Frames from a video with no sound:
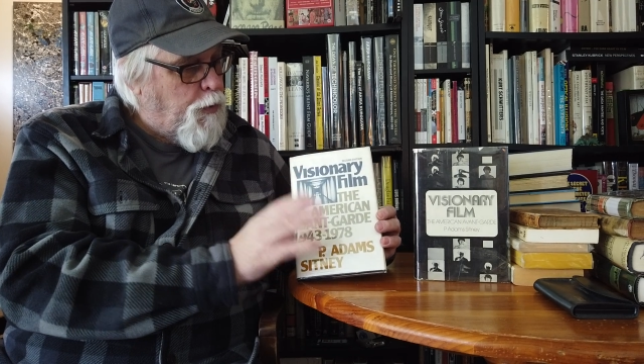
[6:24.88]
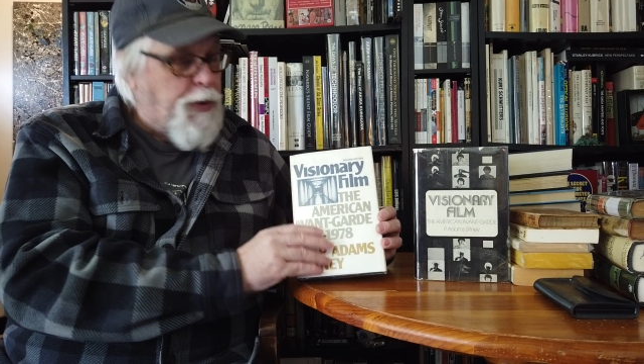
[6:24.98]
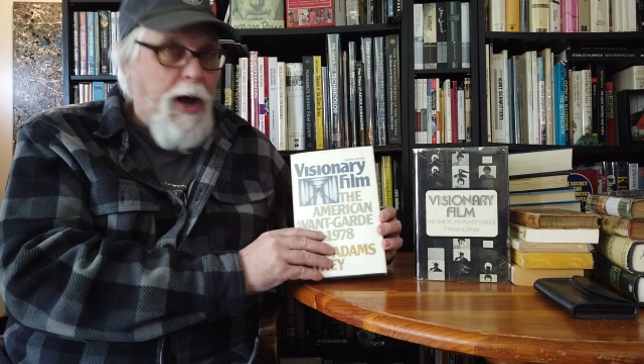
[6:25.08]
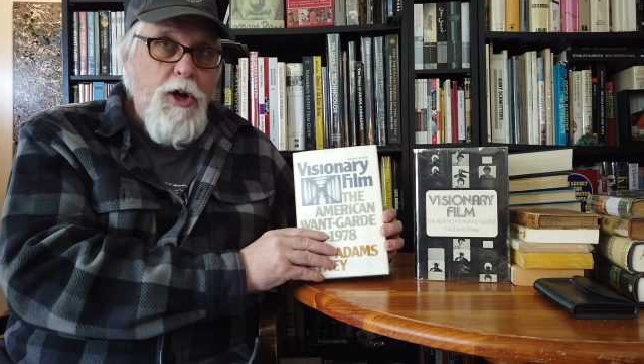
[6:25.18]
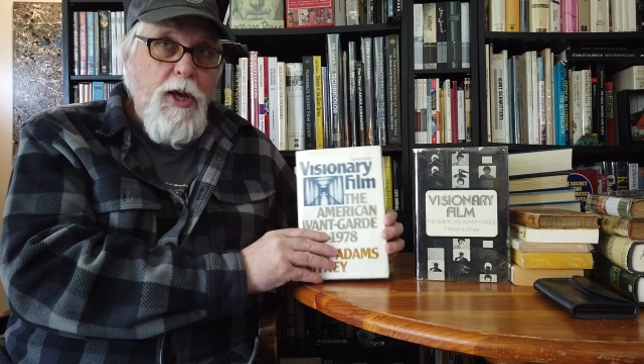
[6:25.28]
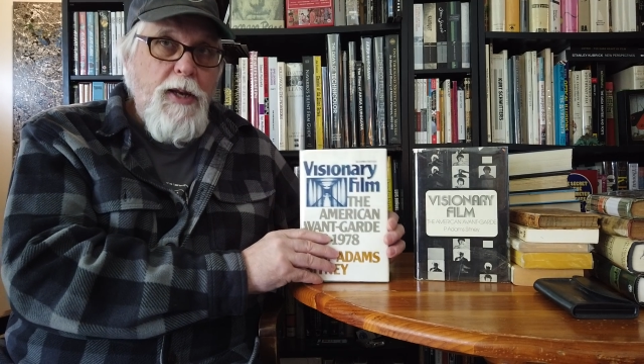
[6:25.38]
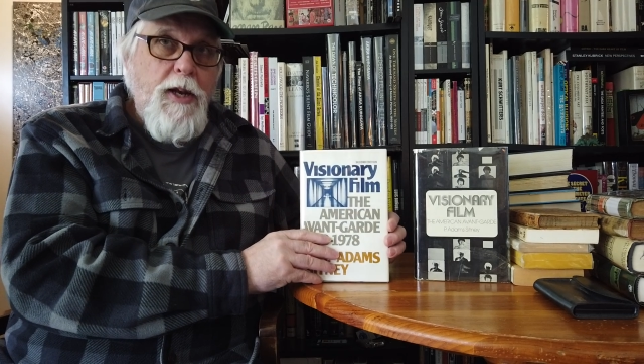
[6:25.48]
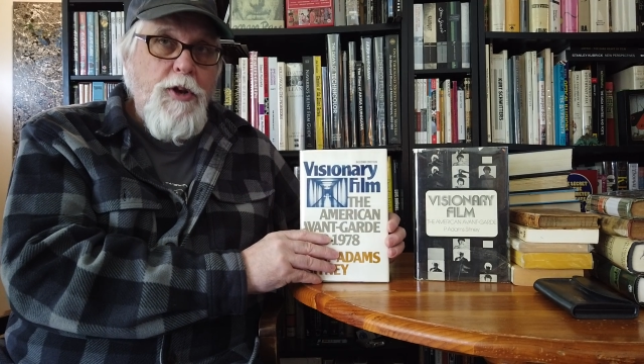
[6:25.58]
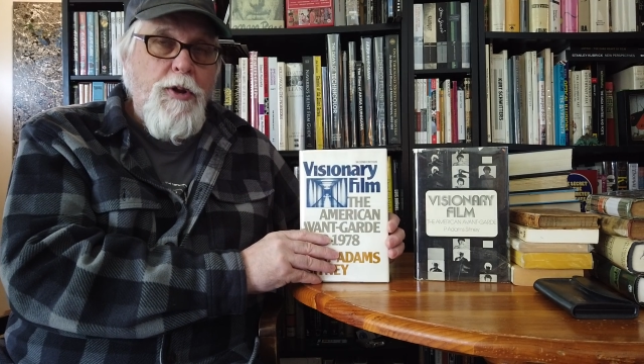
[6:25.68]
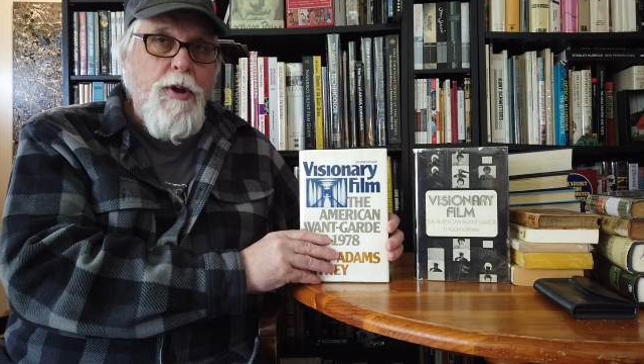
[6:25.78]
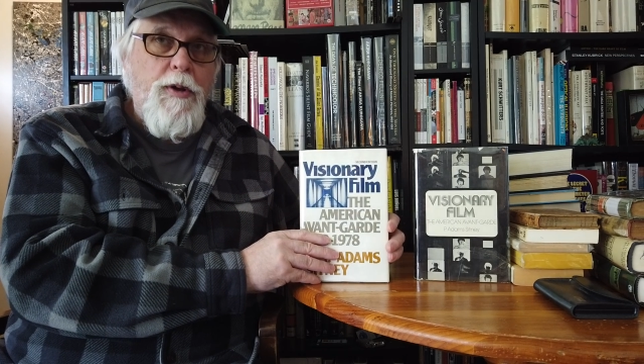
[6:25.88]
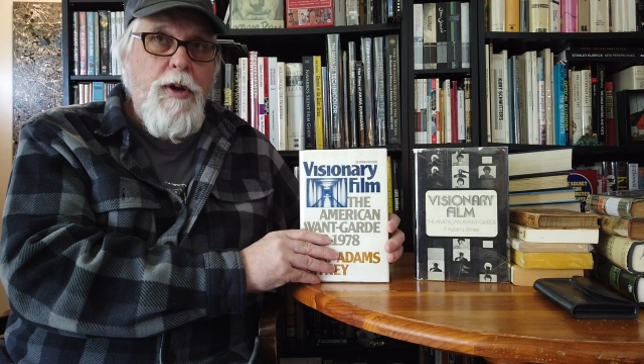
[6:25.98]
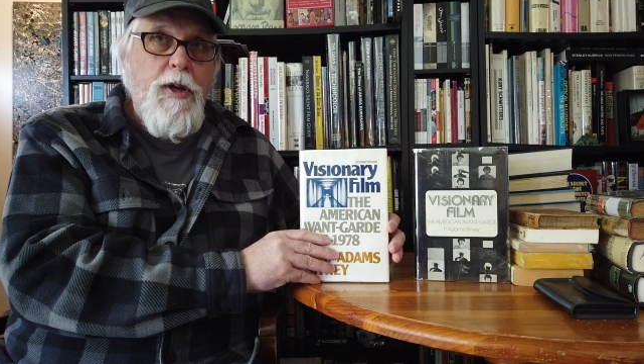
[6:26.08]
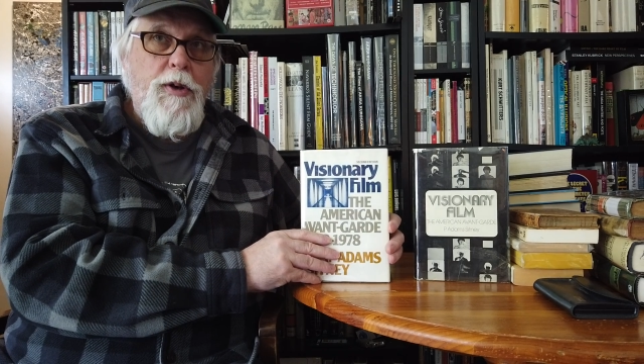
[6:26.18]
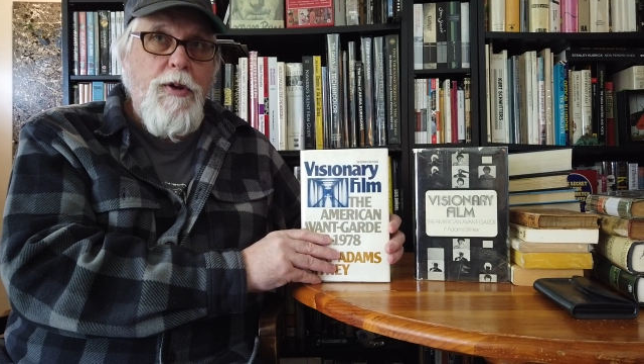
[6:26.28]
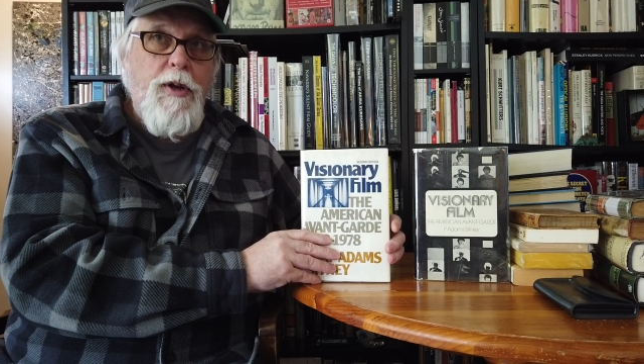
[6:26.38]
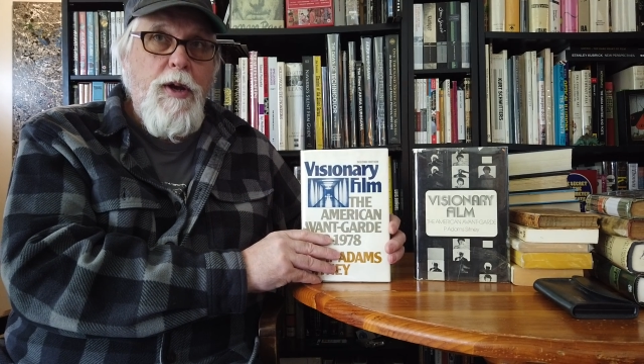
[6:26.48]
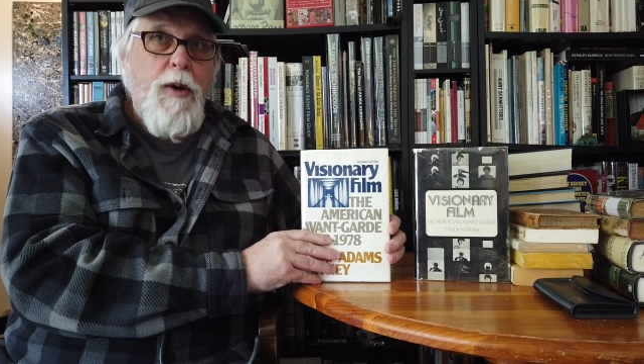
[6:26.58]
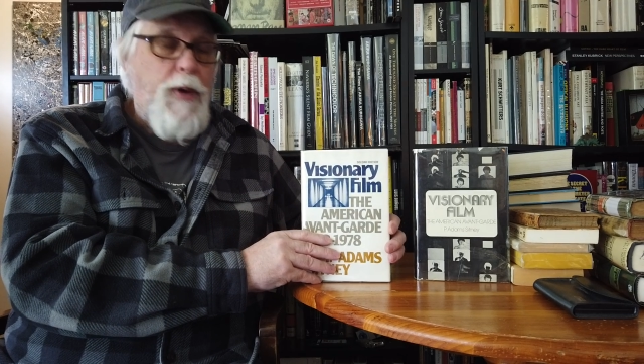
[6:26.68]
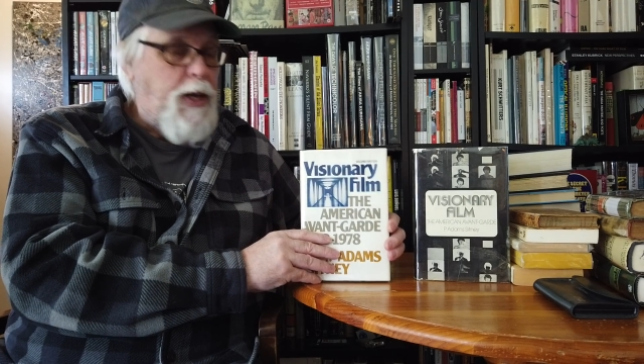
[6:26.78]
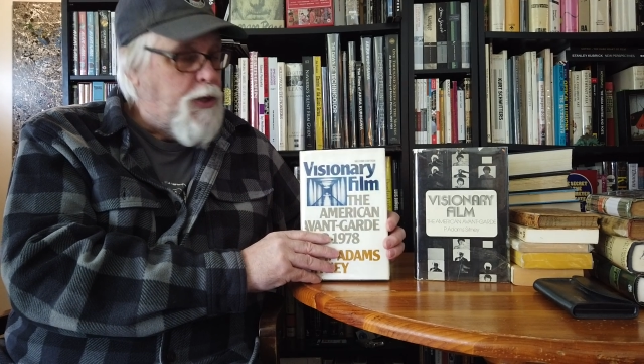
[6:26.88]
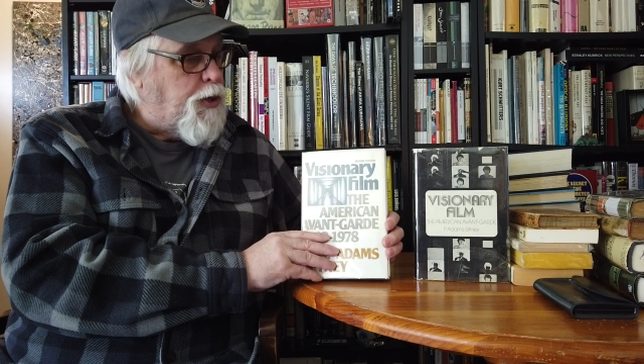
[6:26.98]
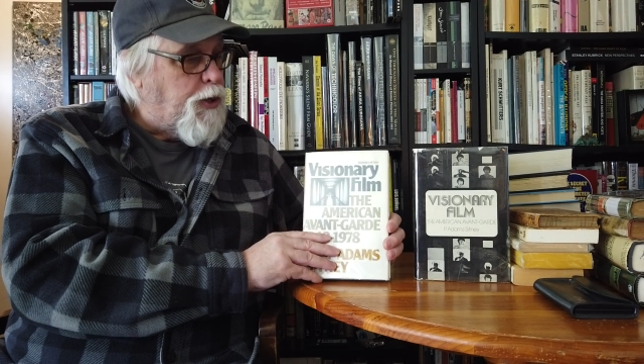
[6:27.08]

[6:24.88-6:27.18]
without getting into the weeds